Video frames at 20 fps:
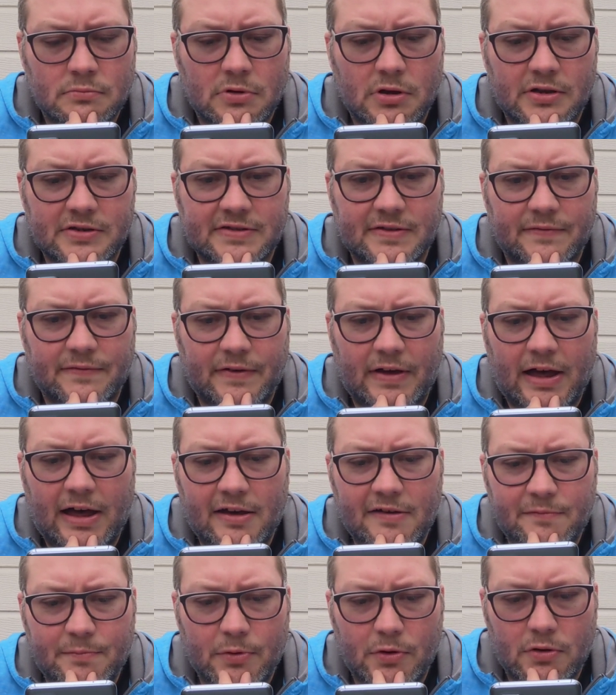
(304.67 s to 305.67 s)
as the
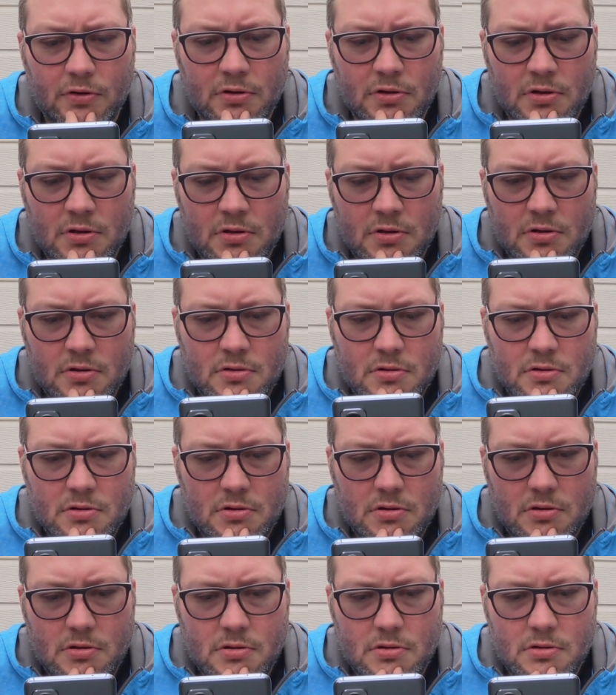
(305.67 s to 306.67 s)
5, but
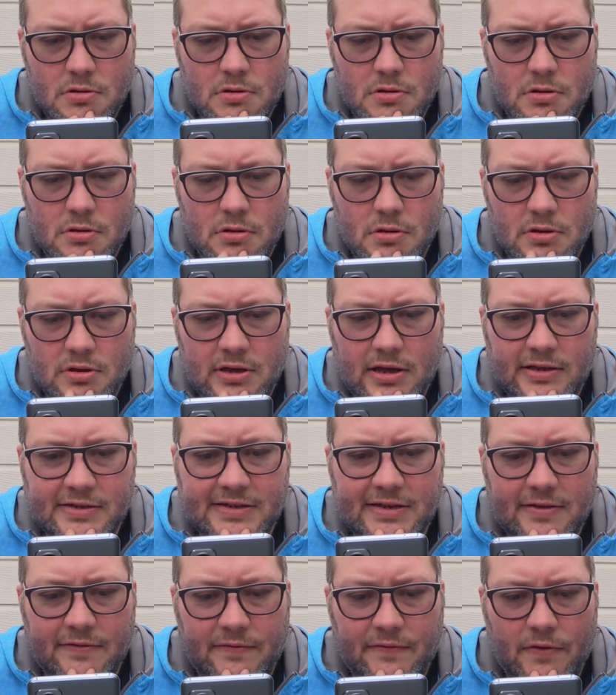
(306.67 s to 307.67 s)
I can't
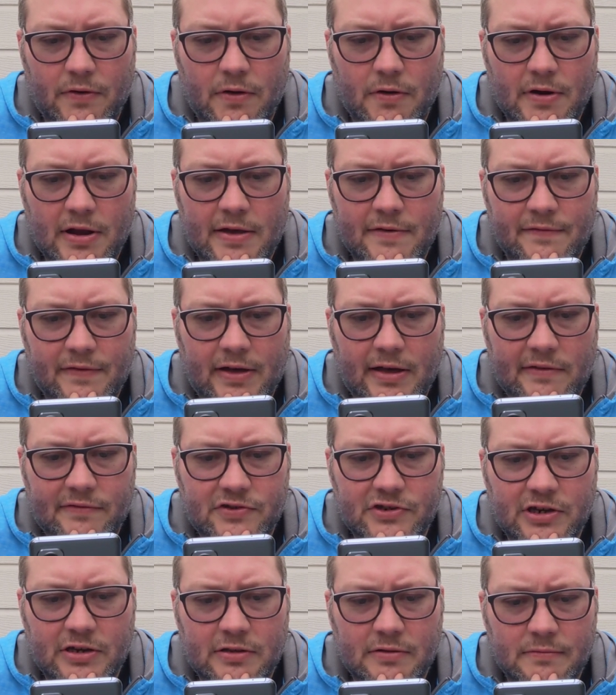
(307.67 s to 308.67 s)
see the 4a
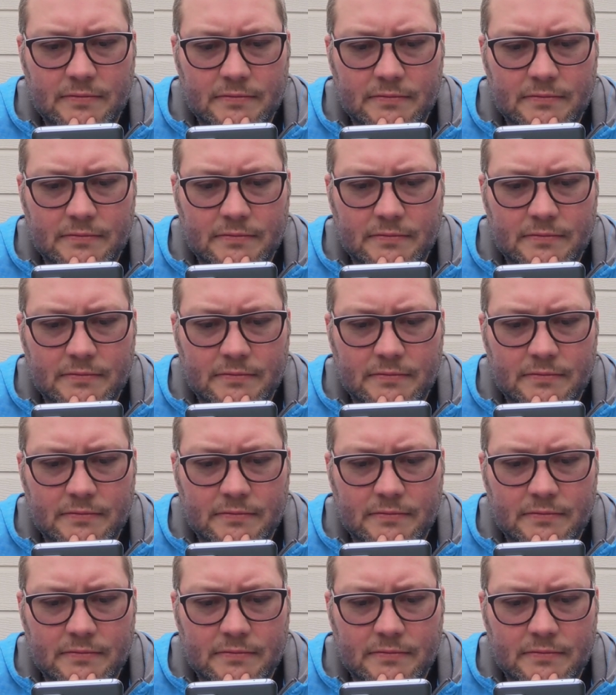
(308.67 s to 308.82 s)
5G.